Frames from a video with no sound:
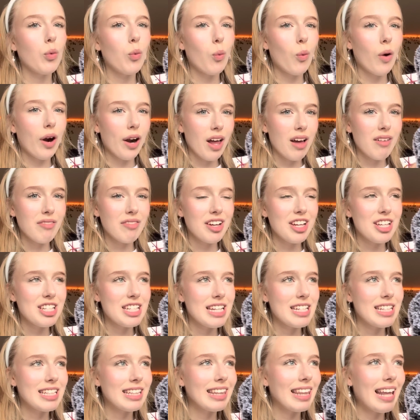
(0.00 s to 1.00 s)
One of Us
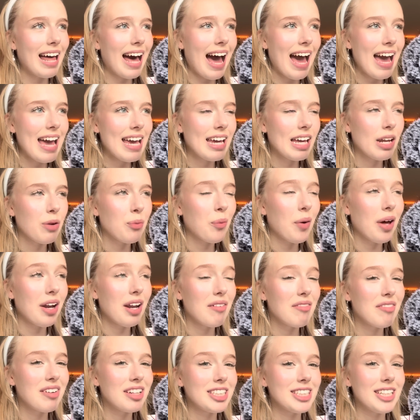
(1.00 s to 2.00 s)
is Lying and One
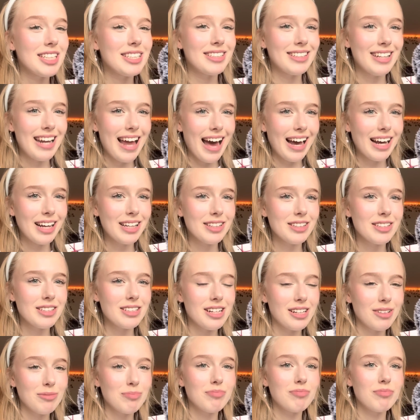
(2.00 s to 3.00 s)
of Us is Next
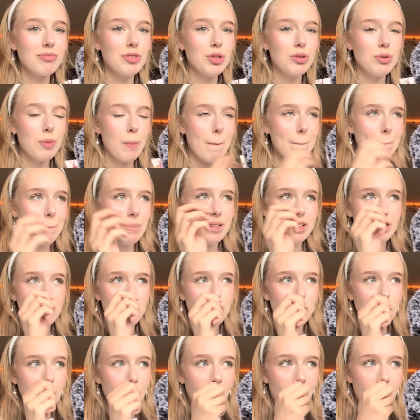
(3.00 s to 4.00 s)

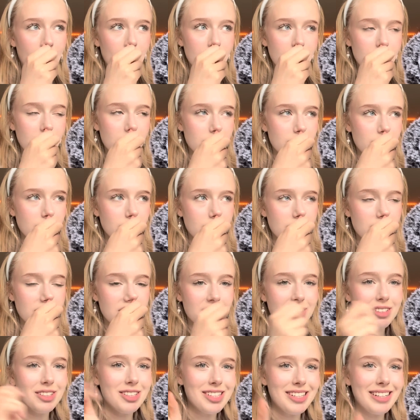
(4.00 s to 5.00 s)
2-part
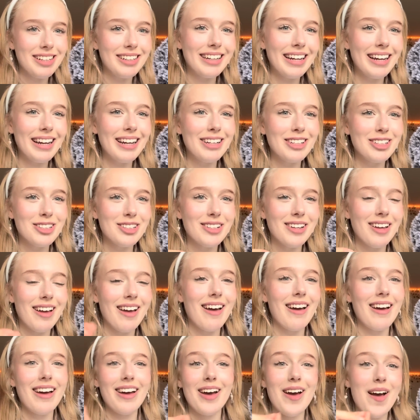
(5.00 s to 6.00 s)
series.
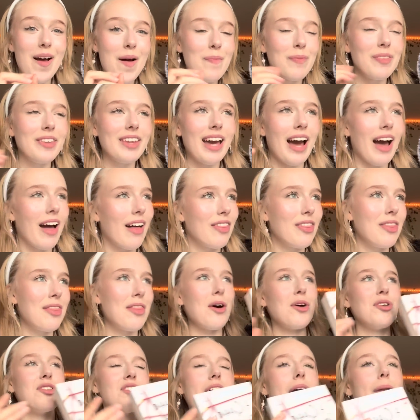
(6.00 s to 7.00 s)
Yeah,
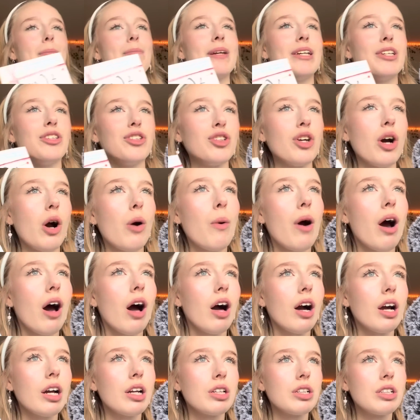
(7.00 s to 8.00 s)
those had me so
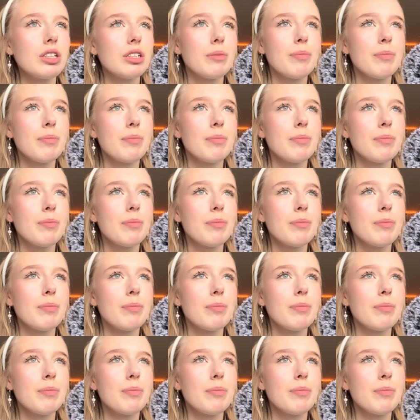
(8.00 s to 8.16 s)
hooked.